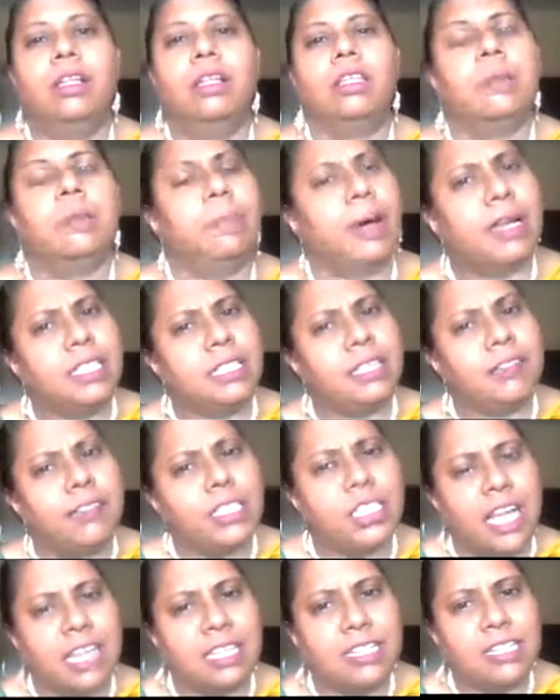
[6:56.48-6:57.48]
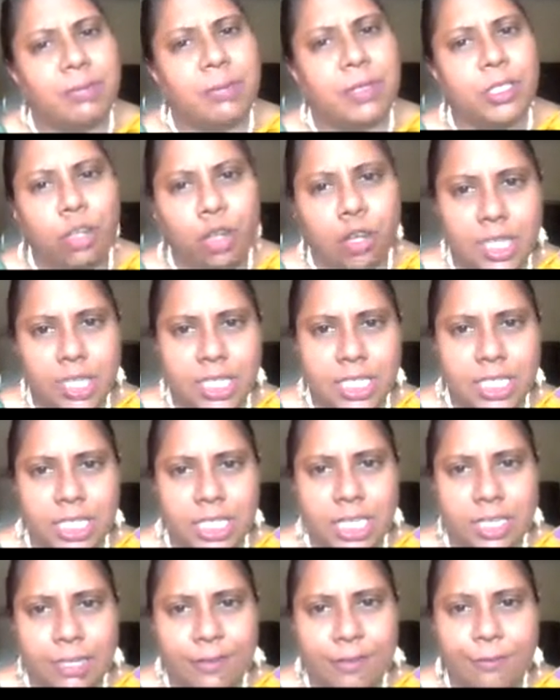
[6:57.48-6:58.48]
The party which has the
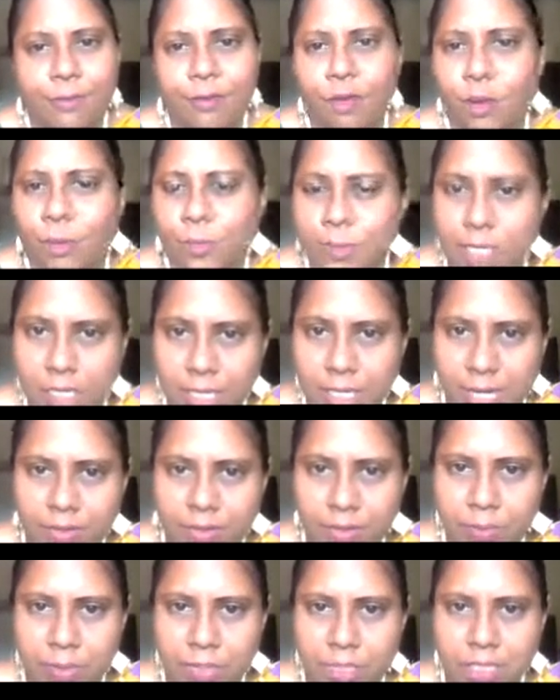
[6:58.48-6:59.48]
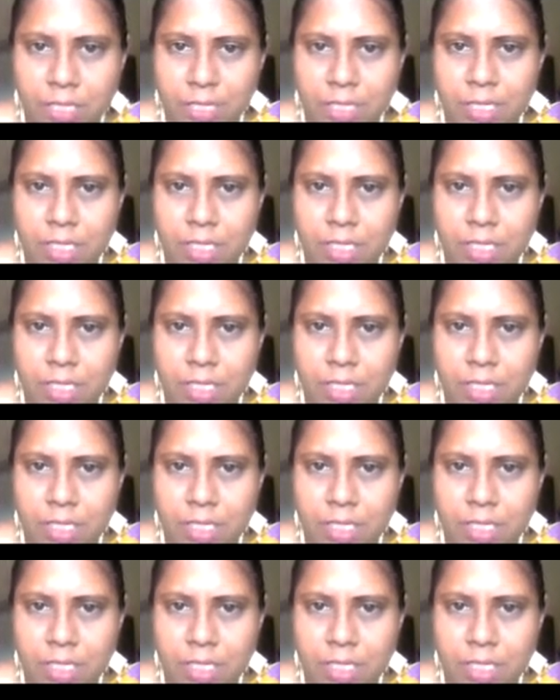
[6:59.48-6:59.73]
majority forms the government.